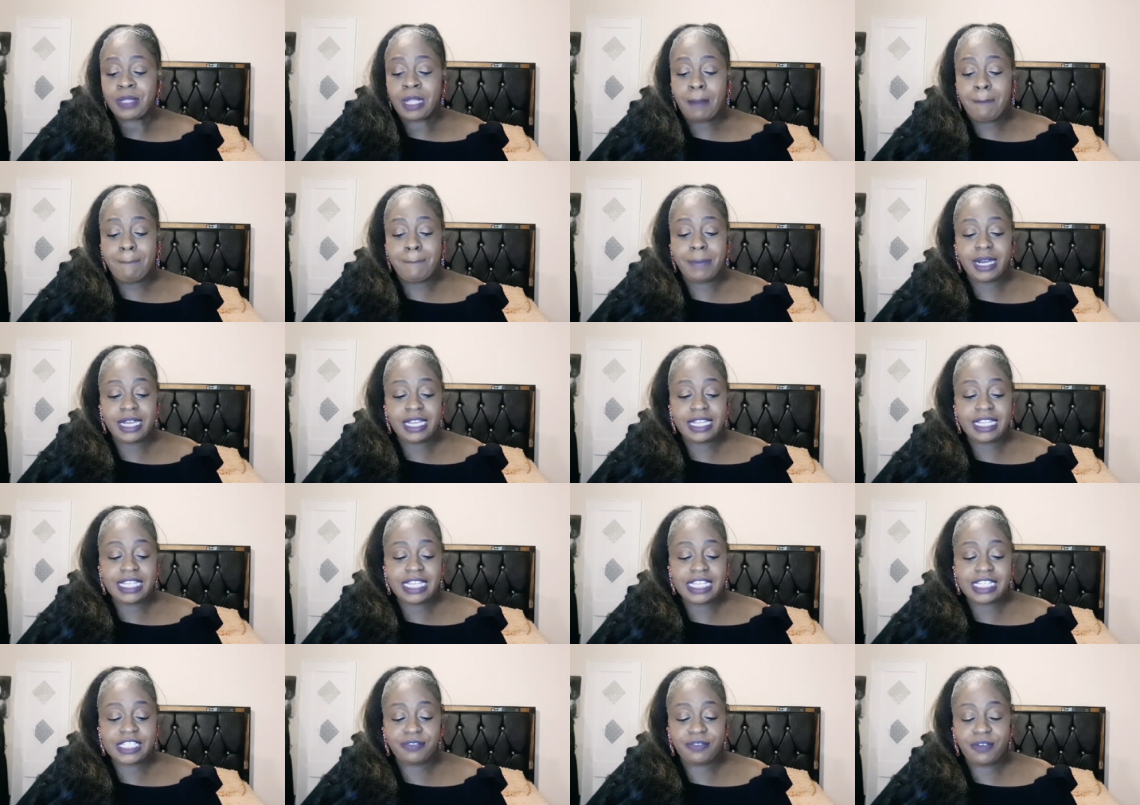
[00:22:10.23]

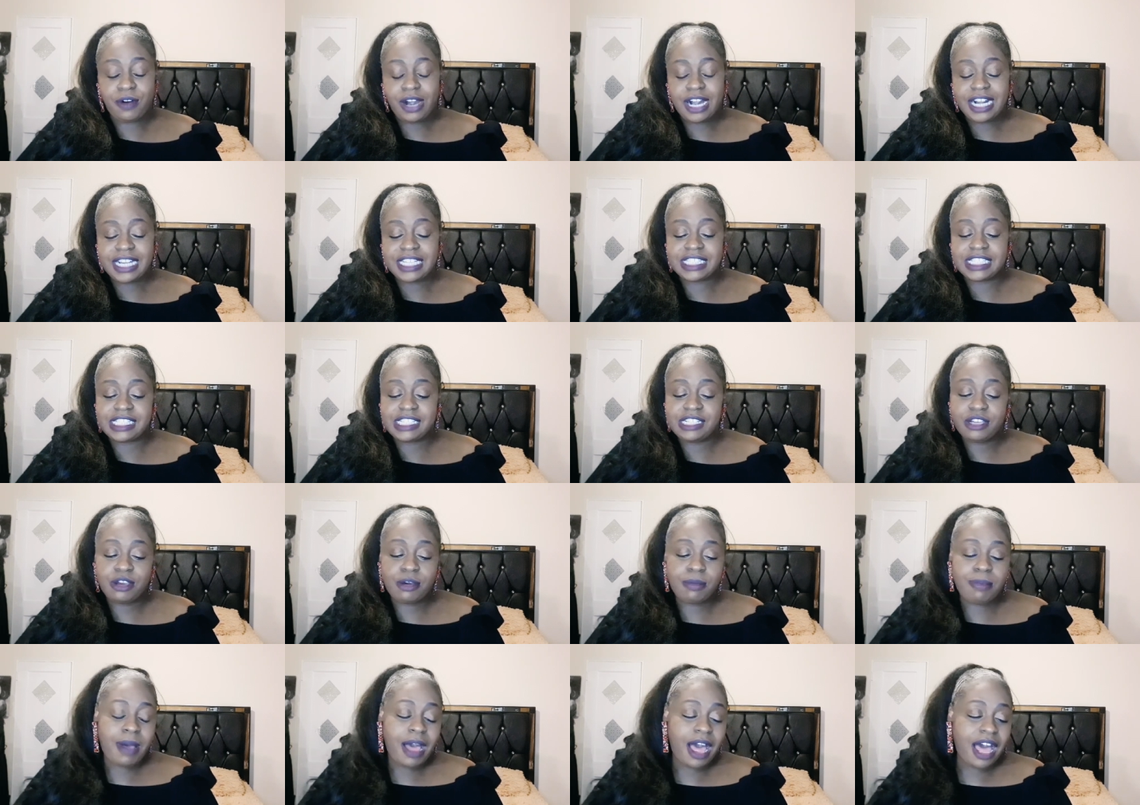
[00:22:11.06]
But as far as
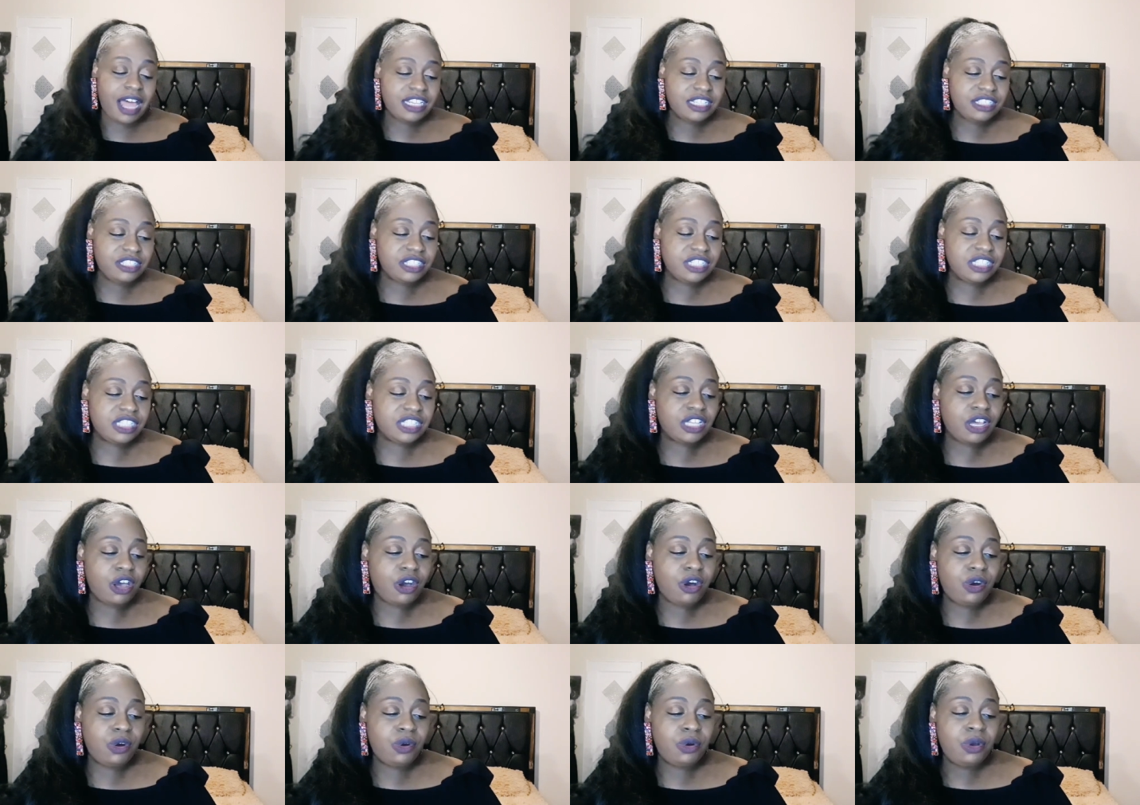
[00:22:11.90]
nail polishes
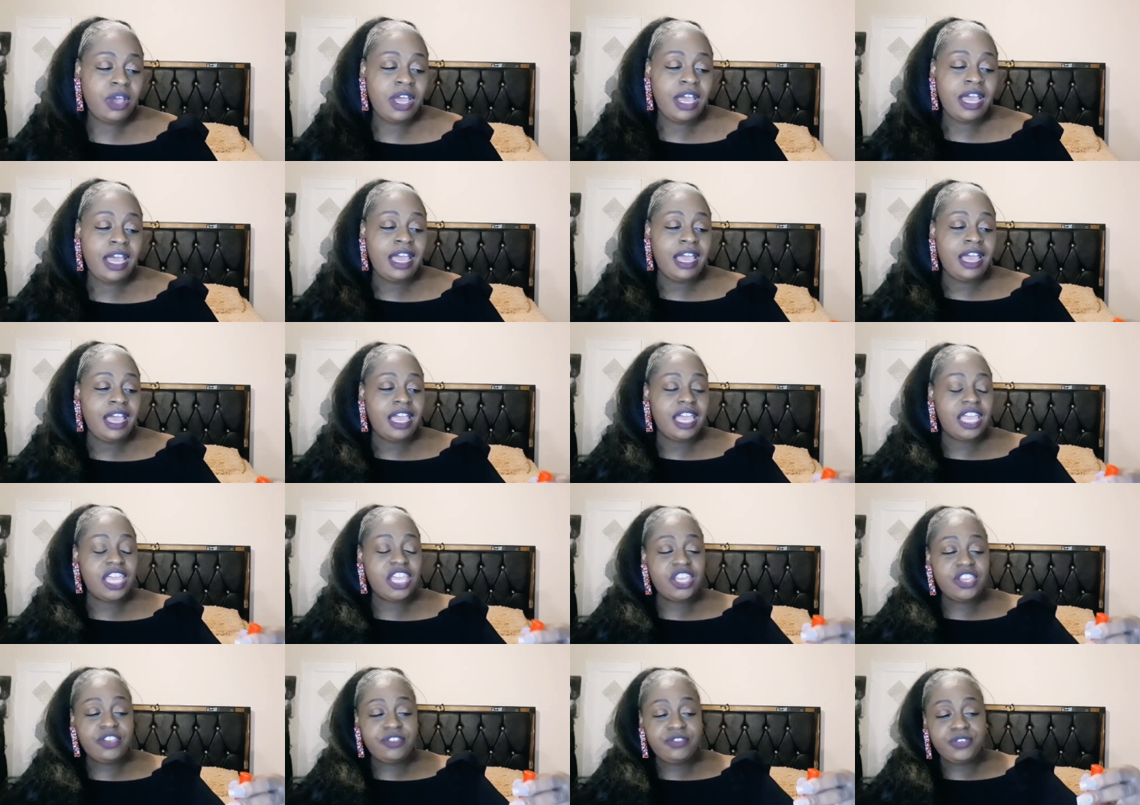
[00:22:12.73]
go,
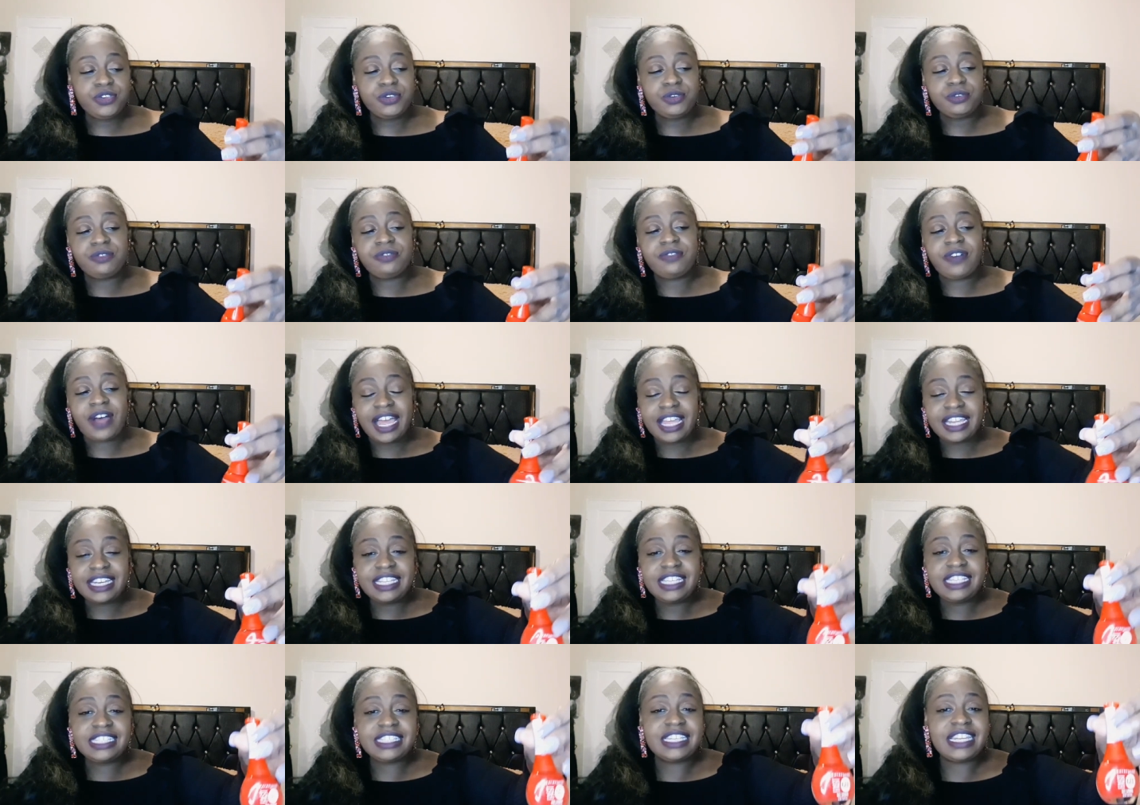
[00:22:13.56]
if you
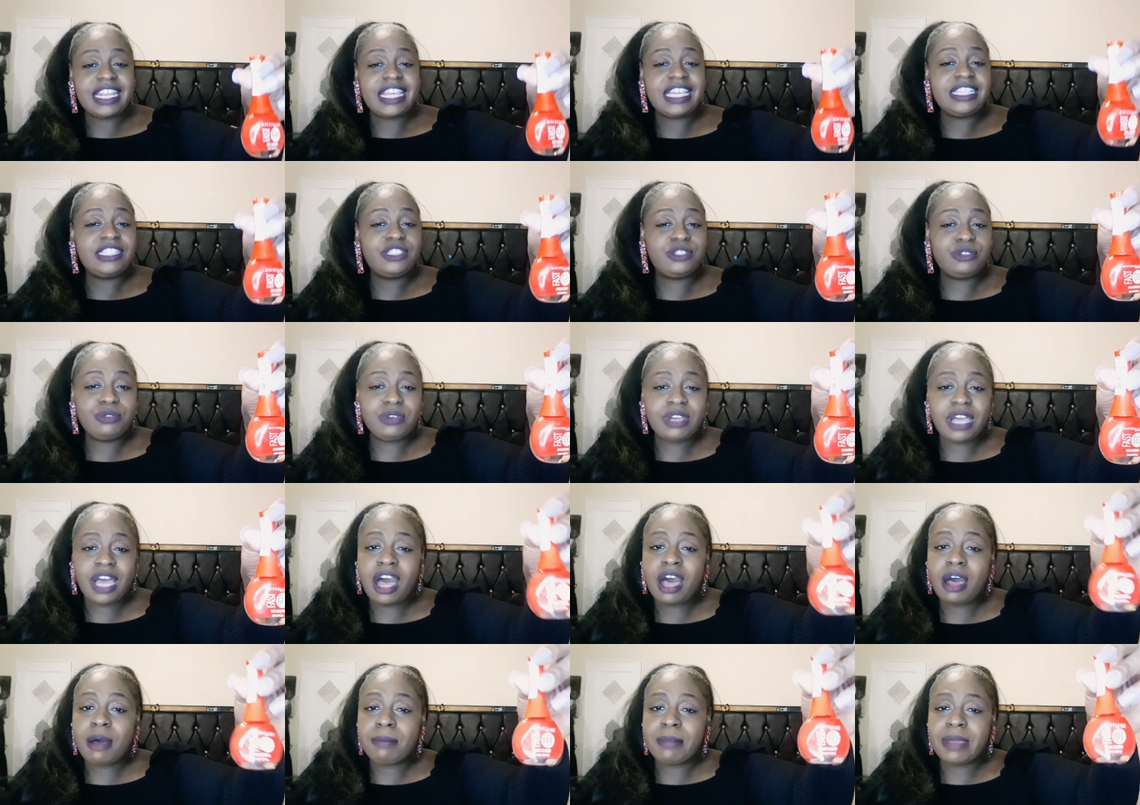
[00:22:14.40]
find these, and they do
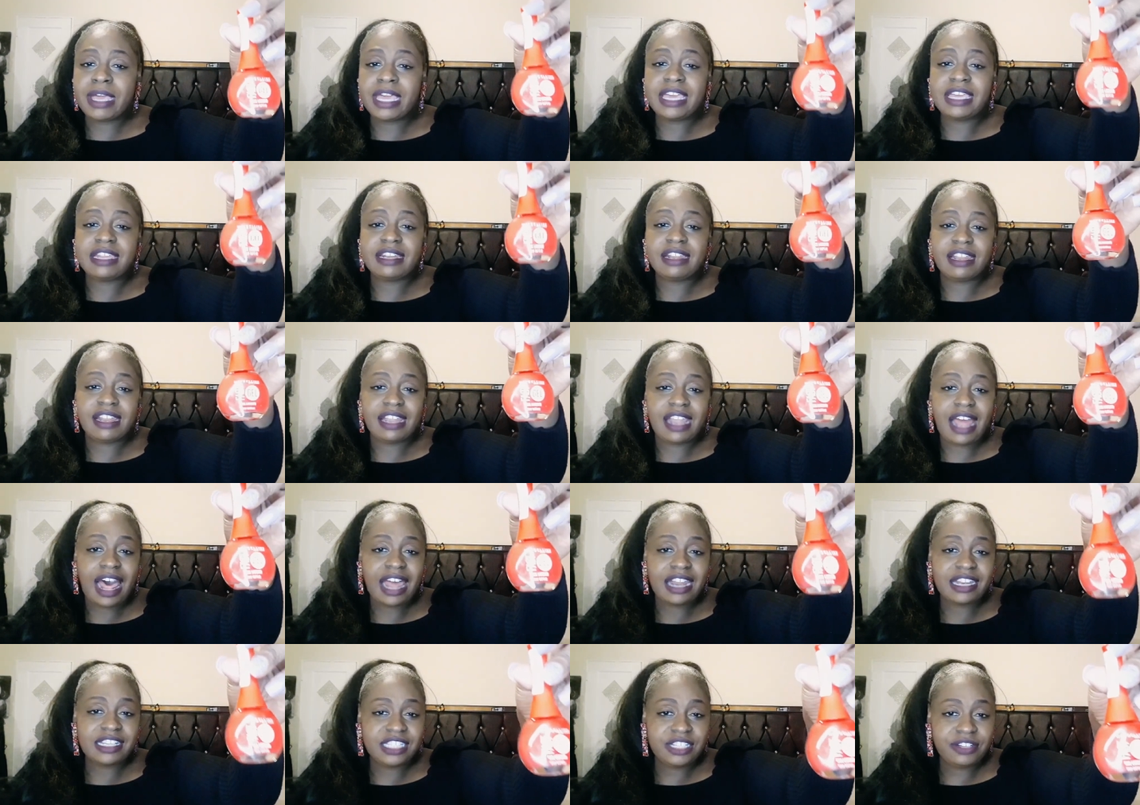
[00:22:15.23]
come in a
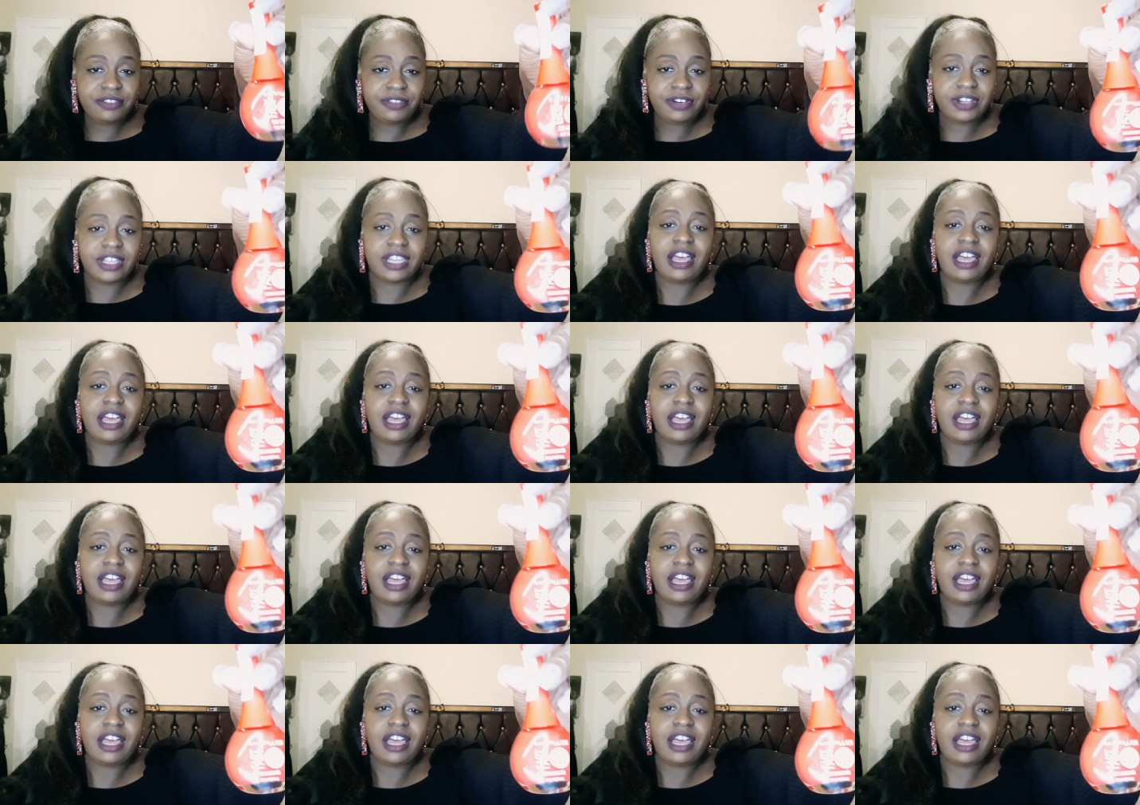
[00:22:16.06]
lot of different